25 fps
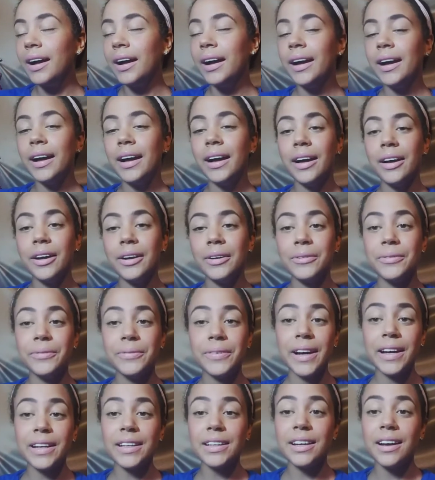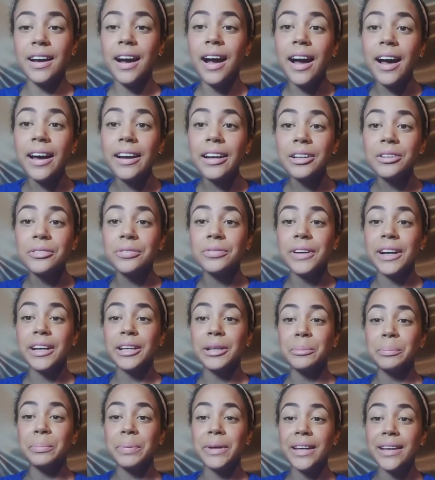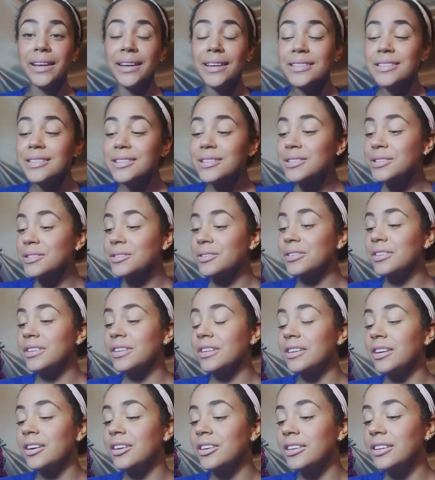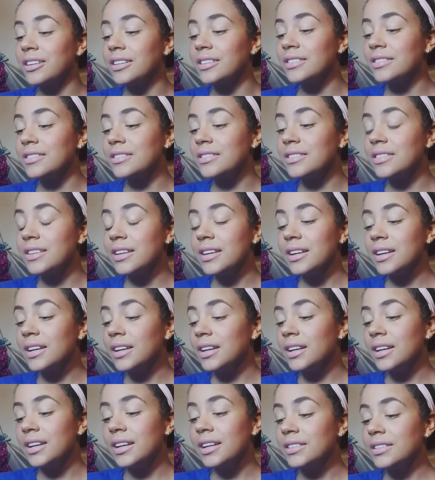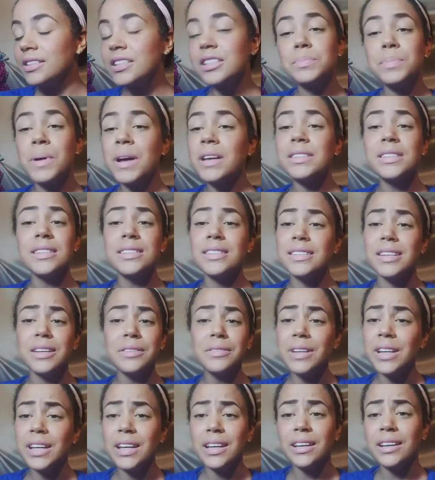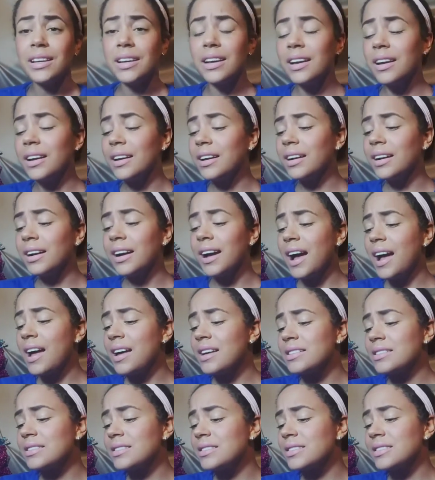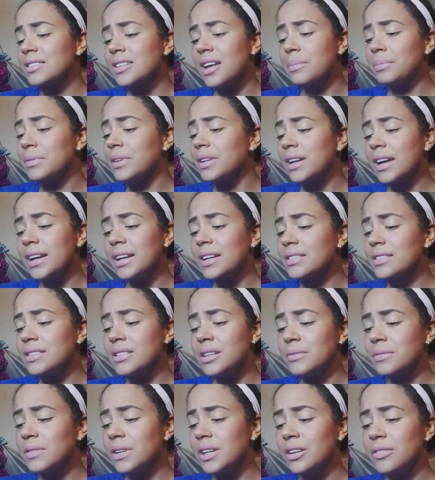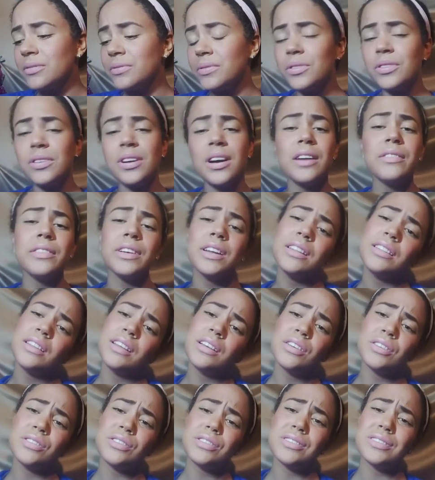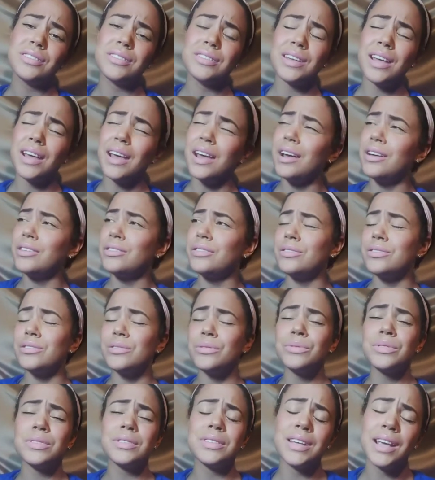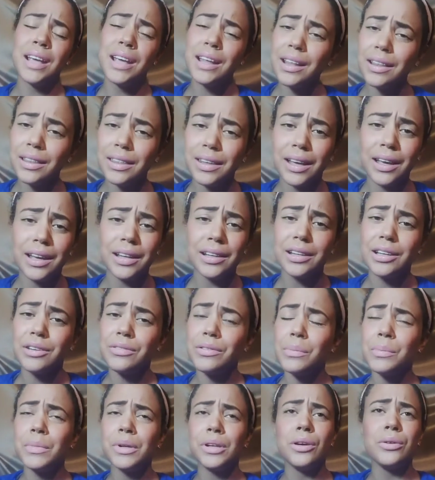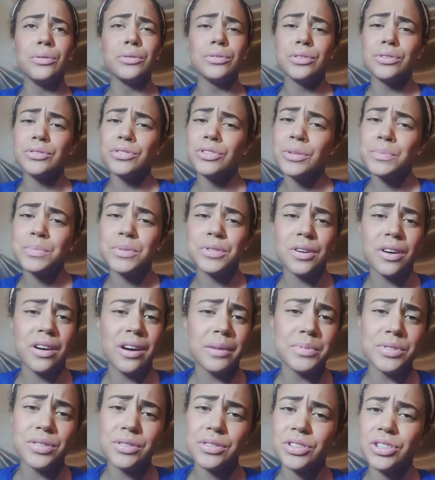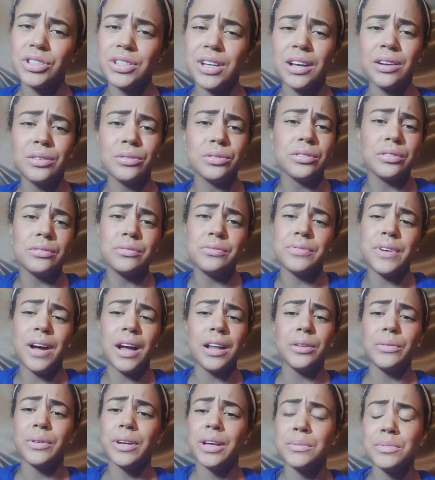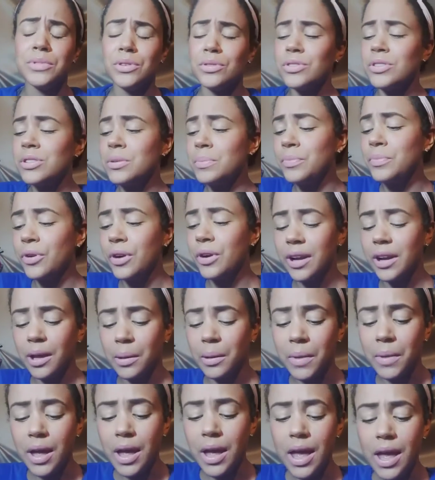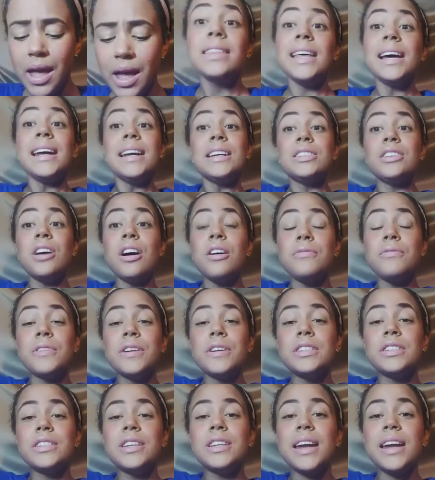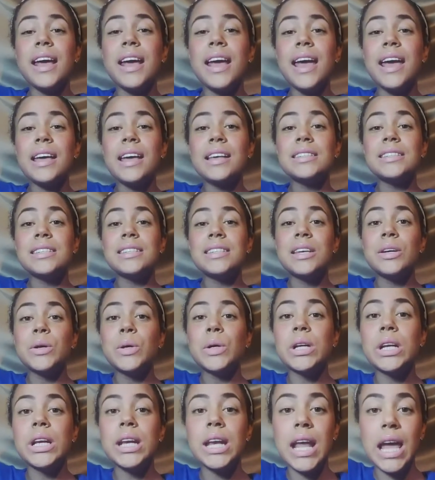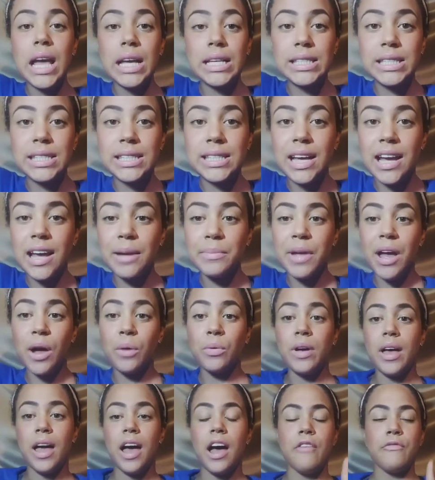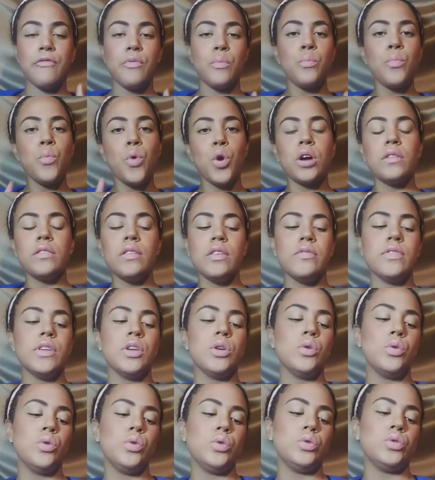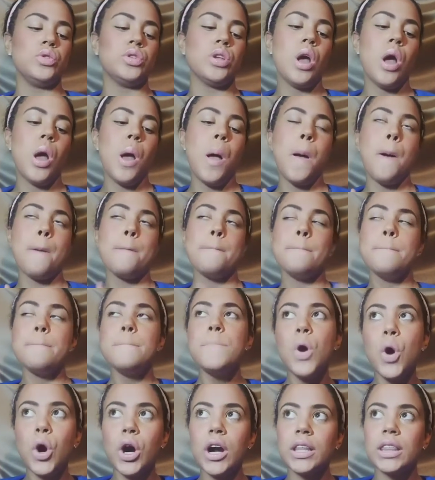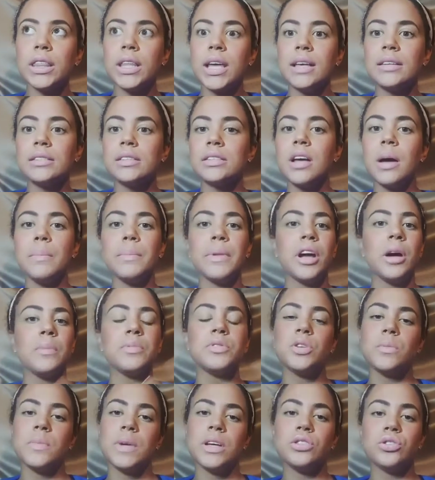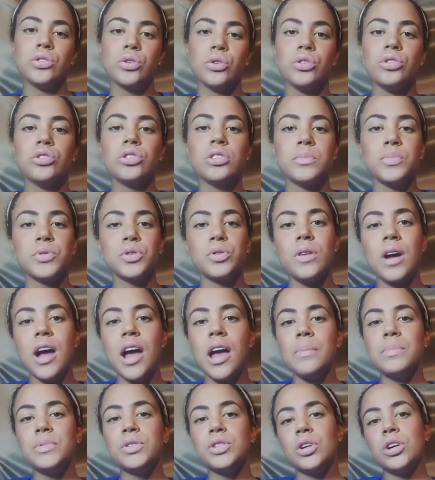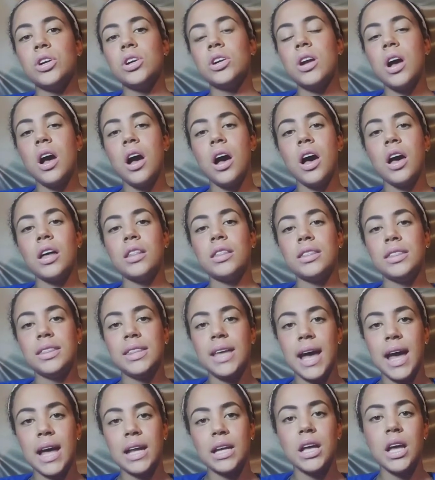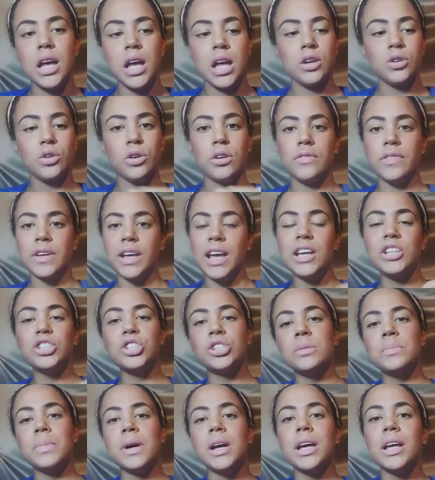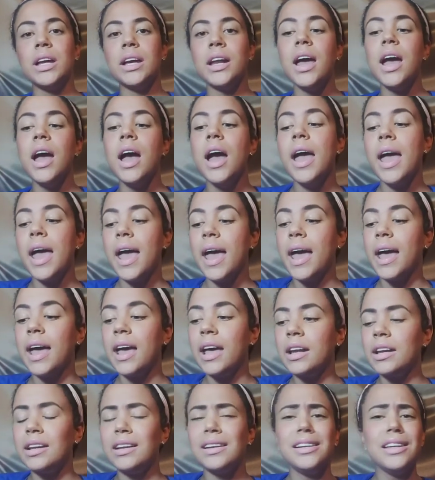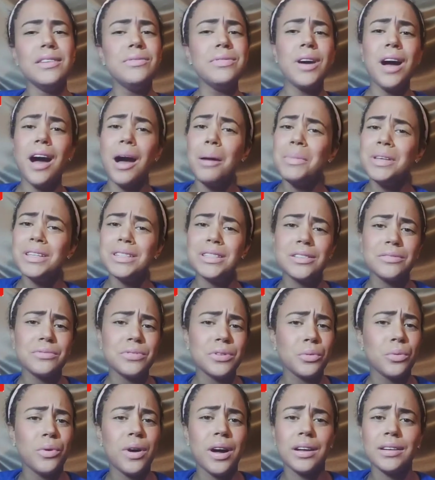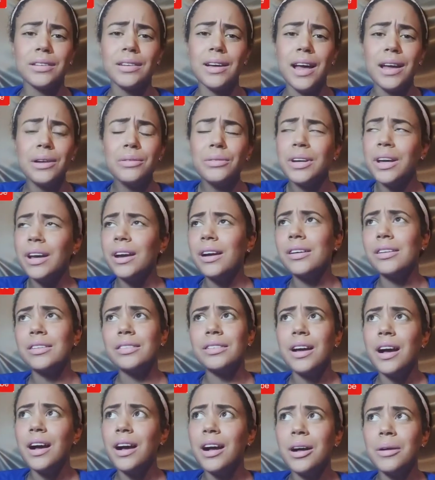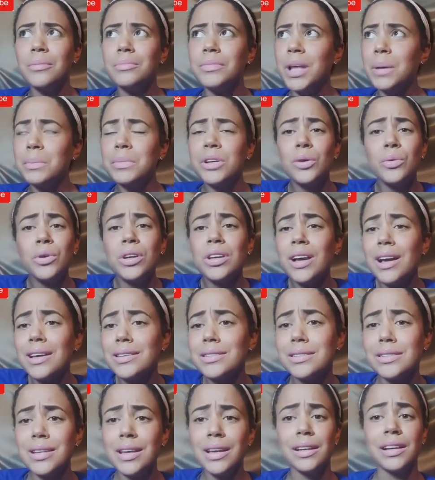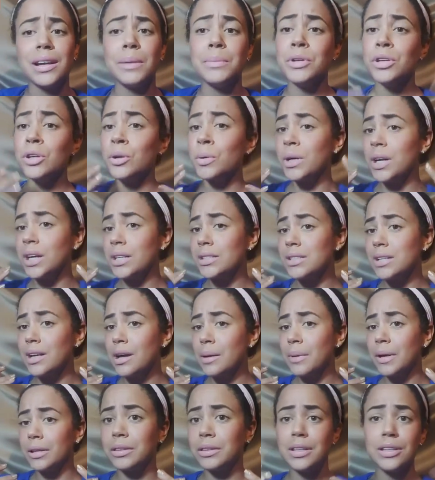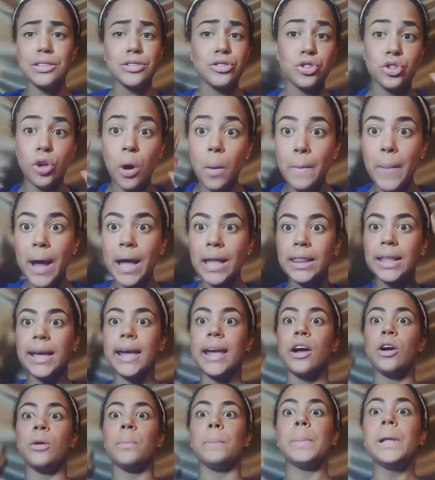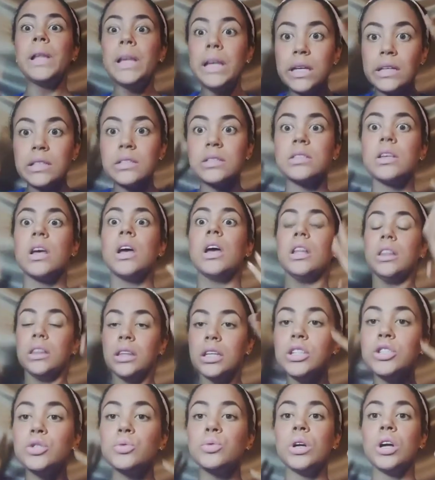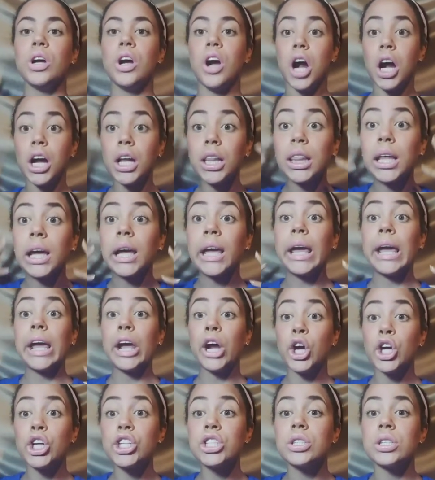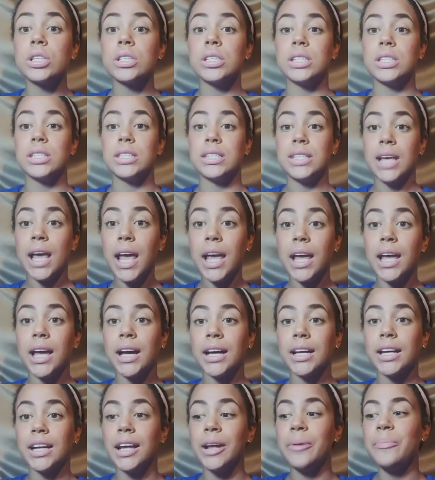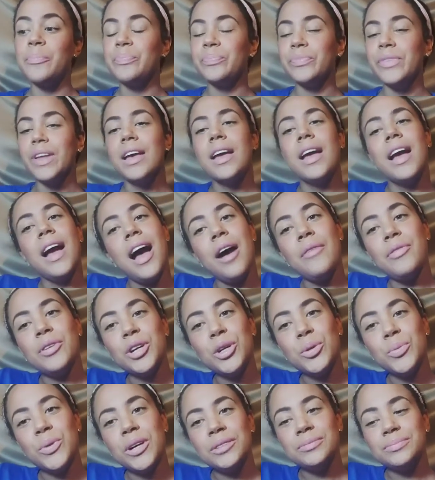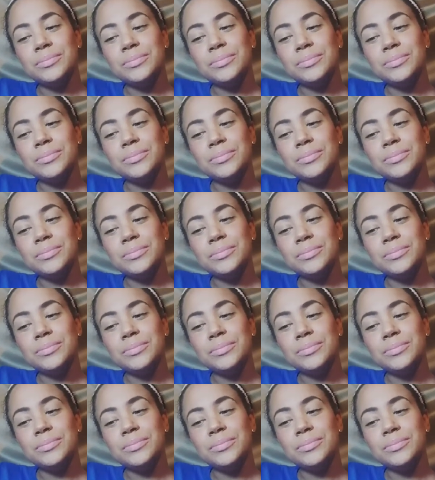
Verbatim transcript: God and find peace, or just positivity. Guys, stop the negativity. If you don't have anything good to say, just don't say anything and leave him alone. Don't subscribe to his channel. Don't follow him. Don't support him. That is all for today. Till next time, I will have more reviews, more things coming up. So make sure you subscribe, turn on that notification button, and leave comments if you want. I don't care. Let me know what you guys think. Let me know what you guys about this. Don't mind the hair. Please disregard the hair today, honey. Have a good